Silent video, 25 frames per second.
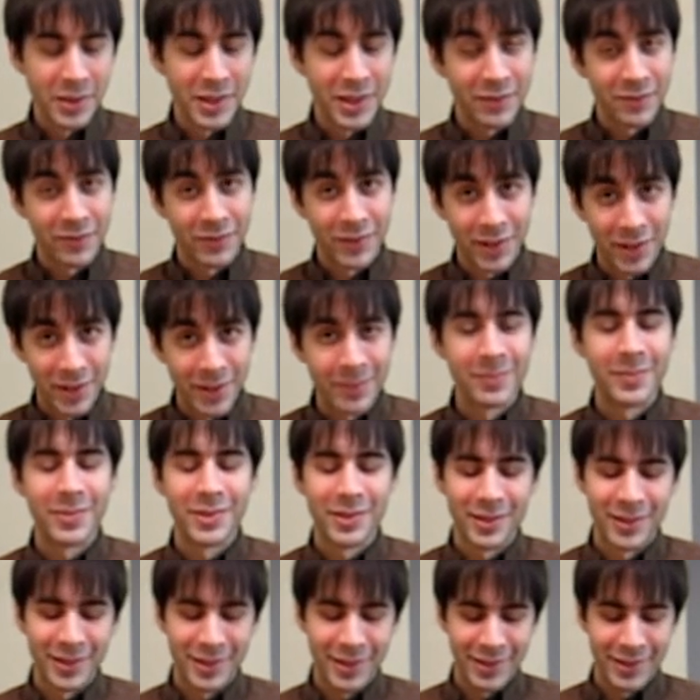
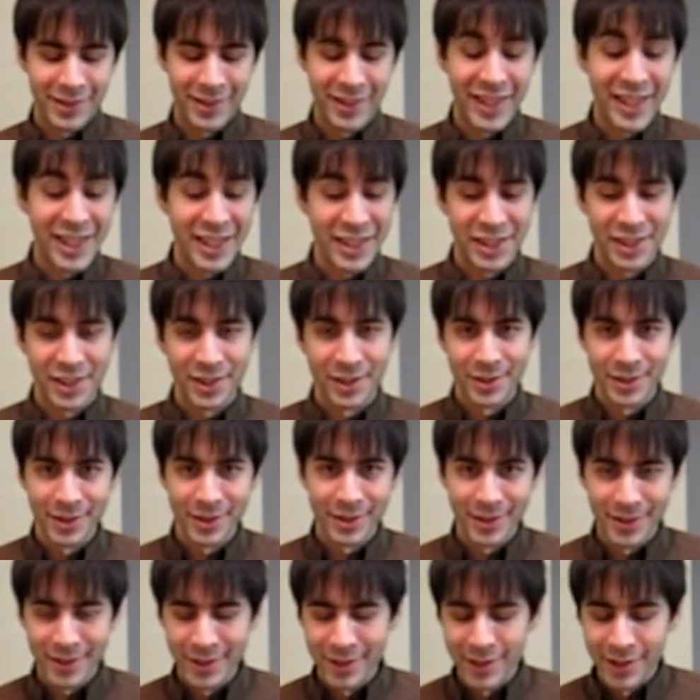firm-ish.
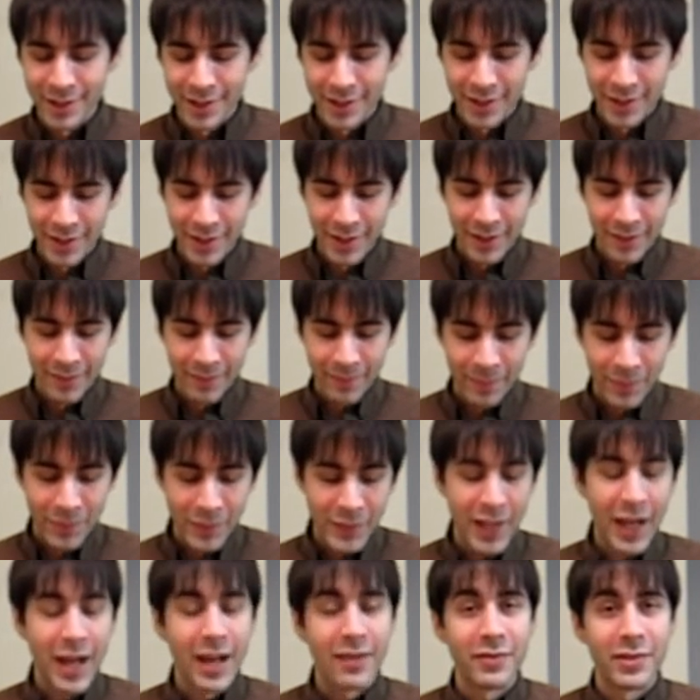
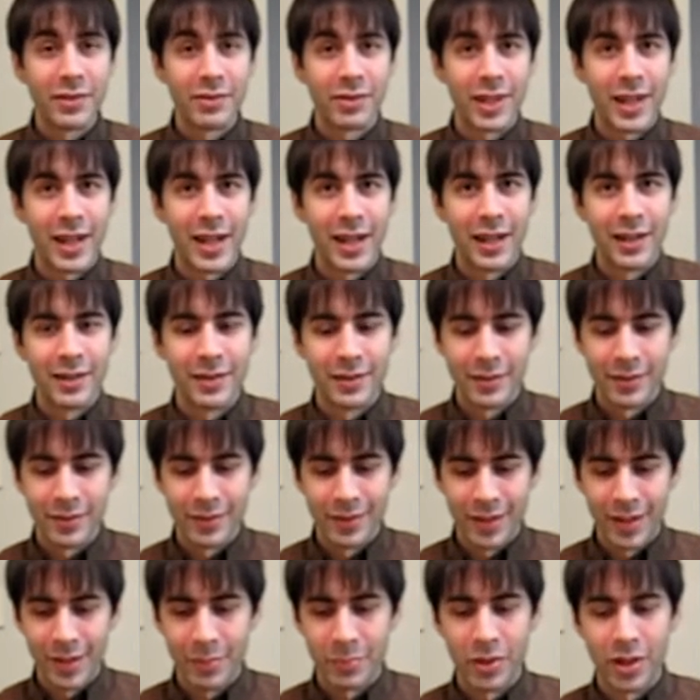I've never had
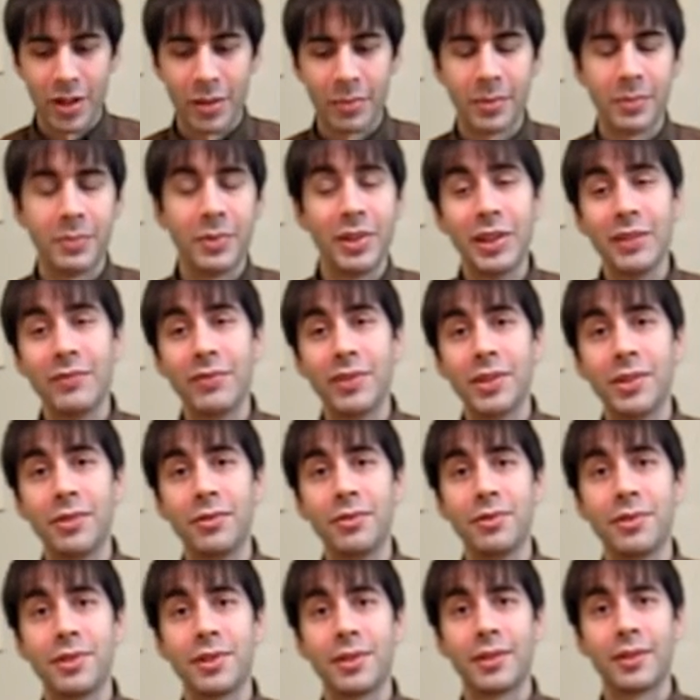a problem even
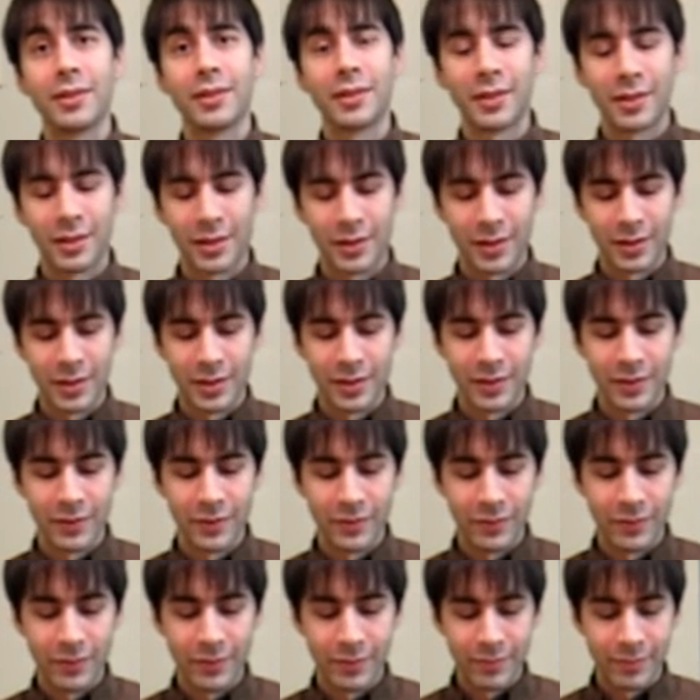using
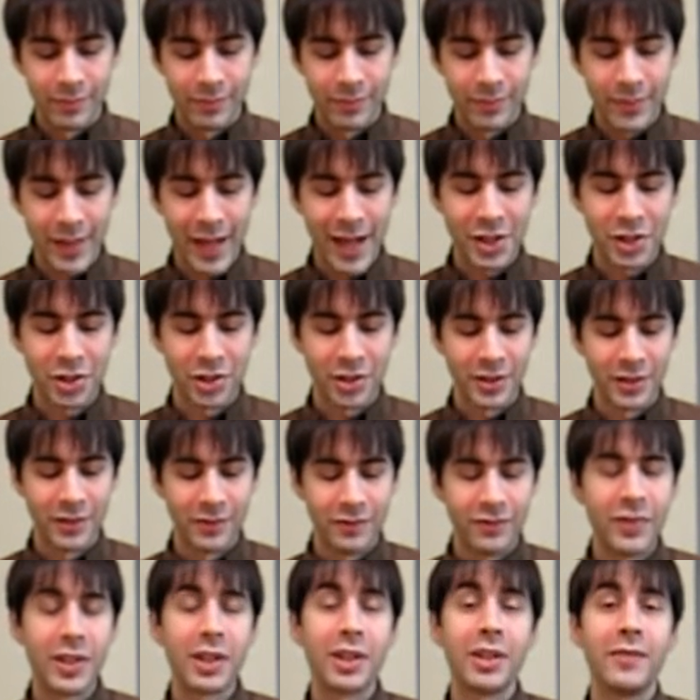actually
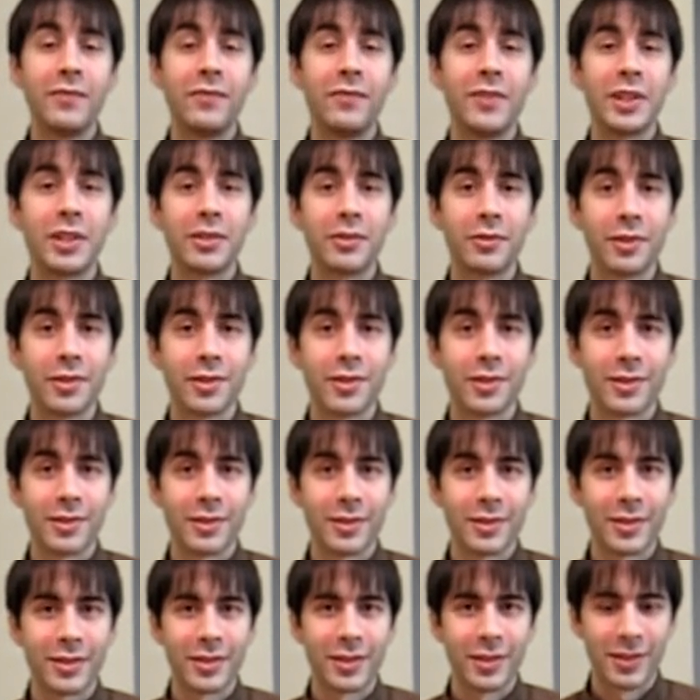very
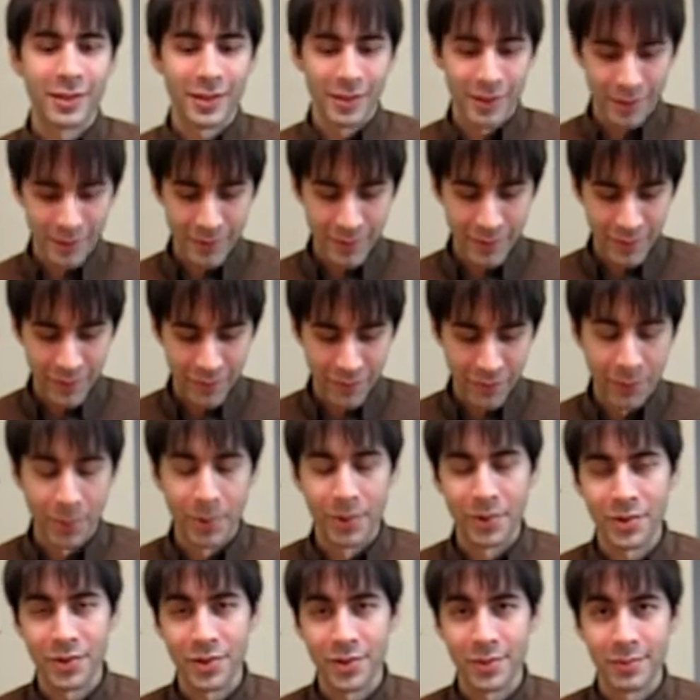vigorous
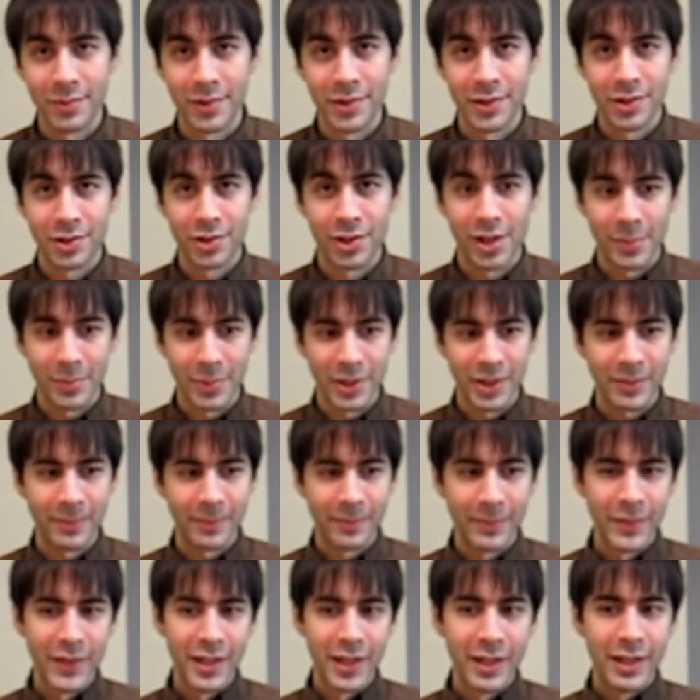force when stropping,
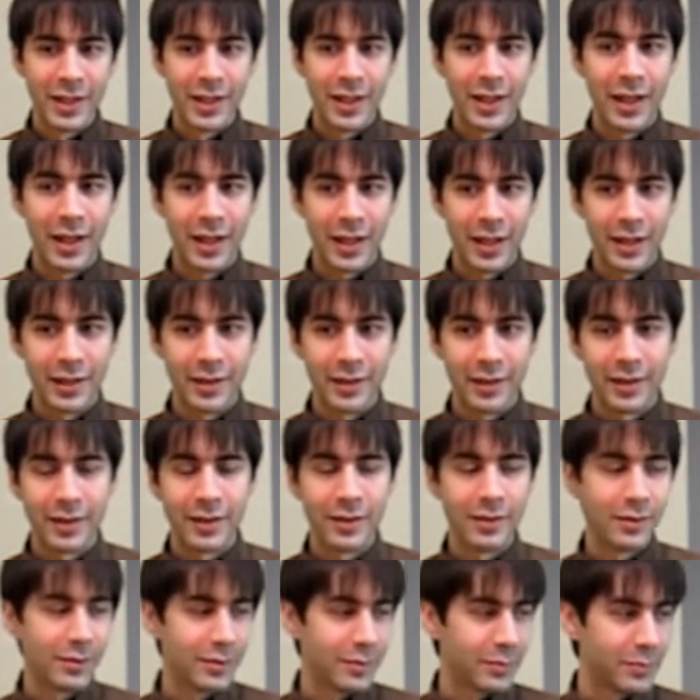and
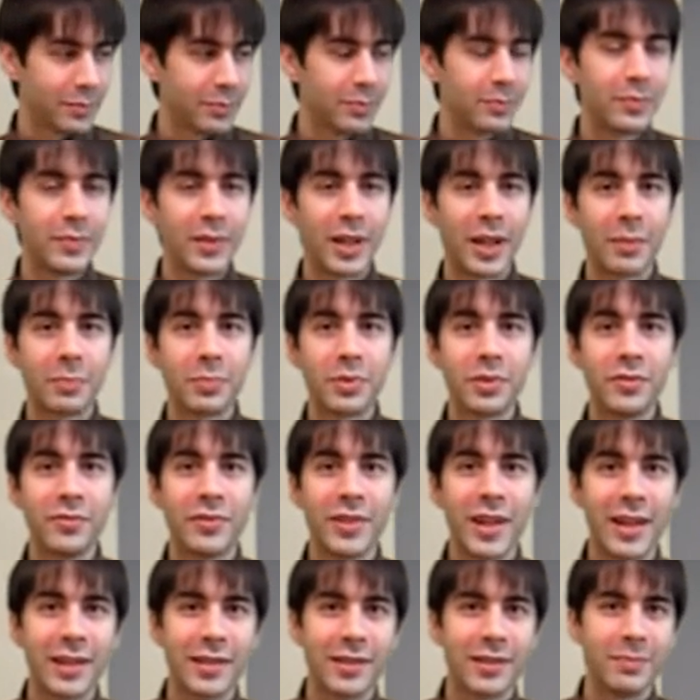I'll prove
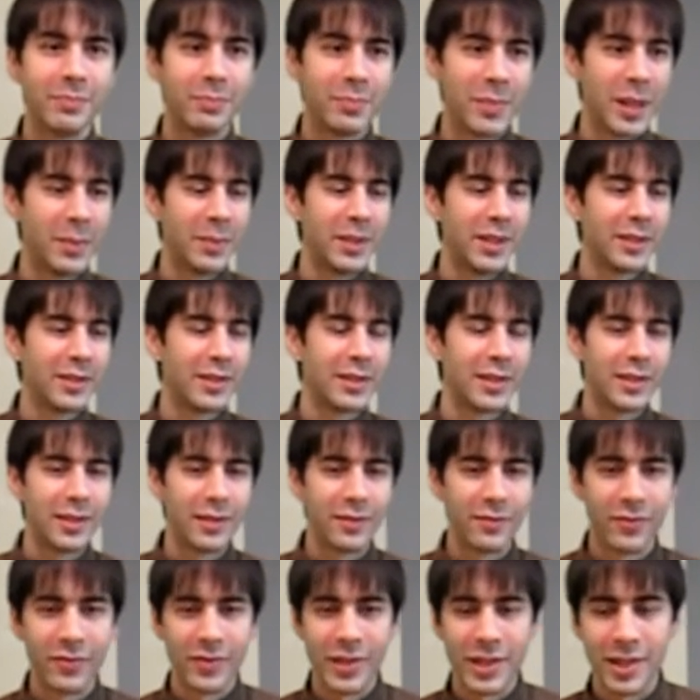that maybe at the end
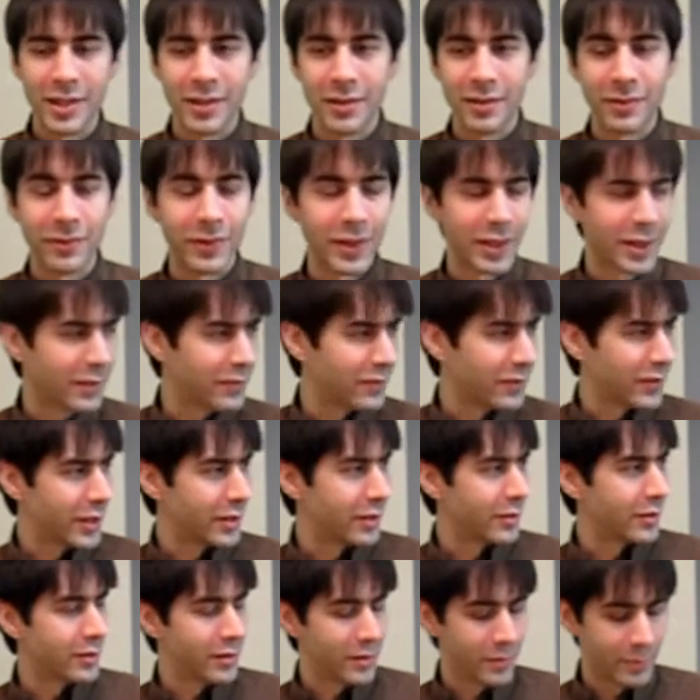of the video if I can
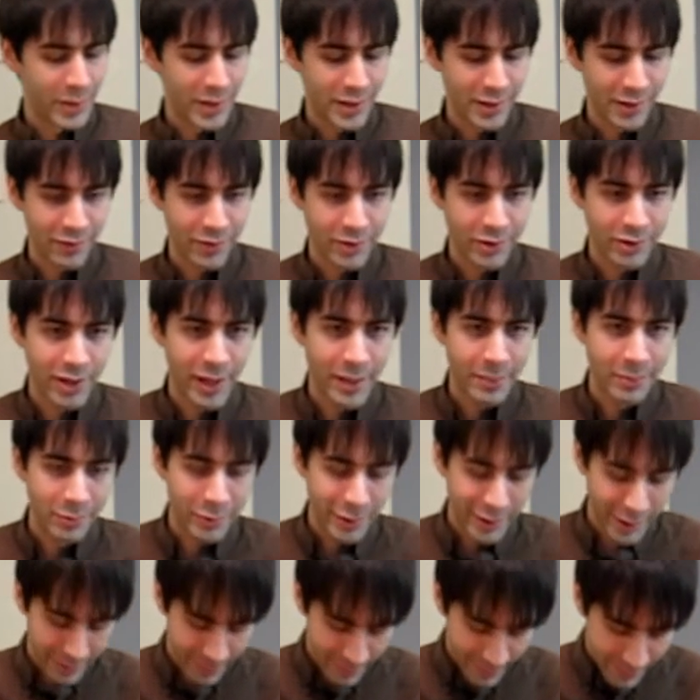find a piece of scrap wood